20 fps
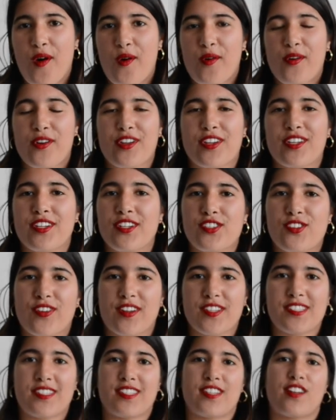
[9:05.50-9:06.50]
Or are you going to
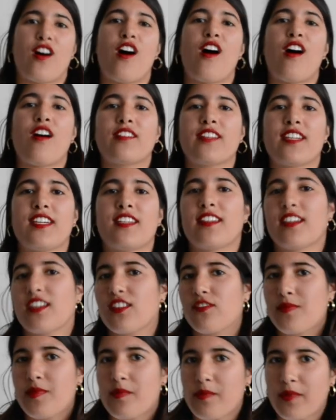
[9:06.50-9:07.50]
trust the colleague that
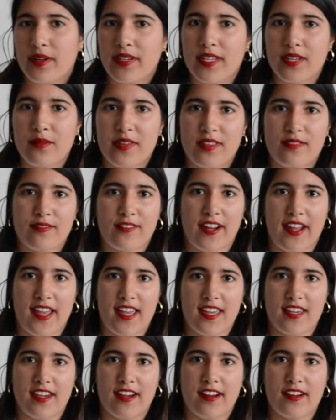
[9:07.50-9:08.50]
you've been working with for
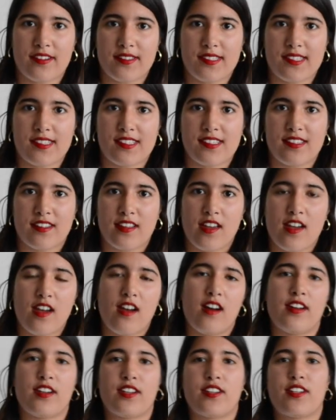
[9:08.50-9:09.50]
8 years?
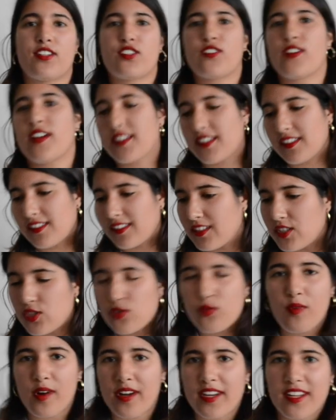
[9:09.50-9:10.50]
Are you going to trust the
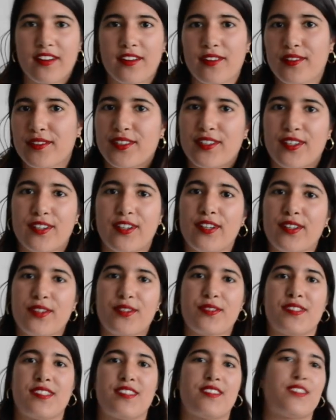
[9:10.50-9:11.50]
20-year-old girl
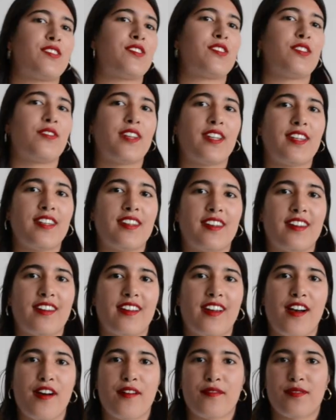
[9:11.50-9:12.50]
who's the student
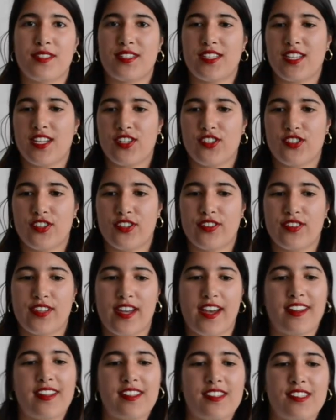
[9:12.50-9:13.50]
of the teacher
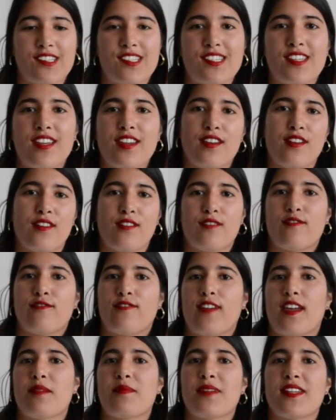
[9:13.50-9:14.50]
that is
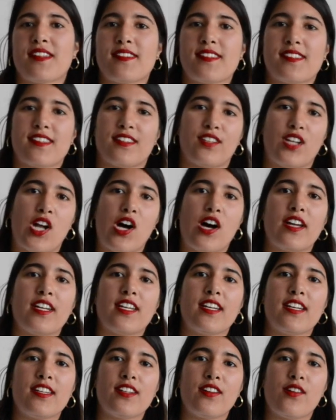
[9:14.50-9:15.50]
famous and
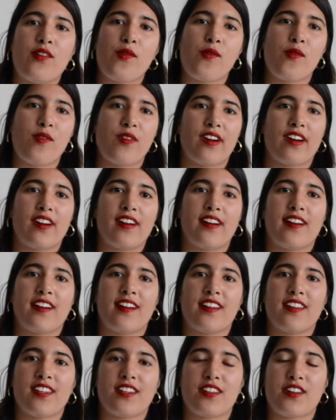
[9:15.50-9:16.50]
lauded?
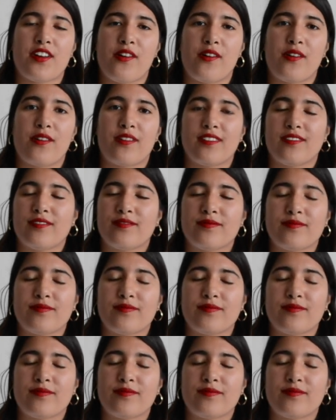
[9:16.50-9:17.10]
Or, you know,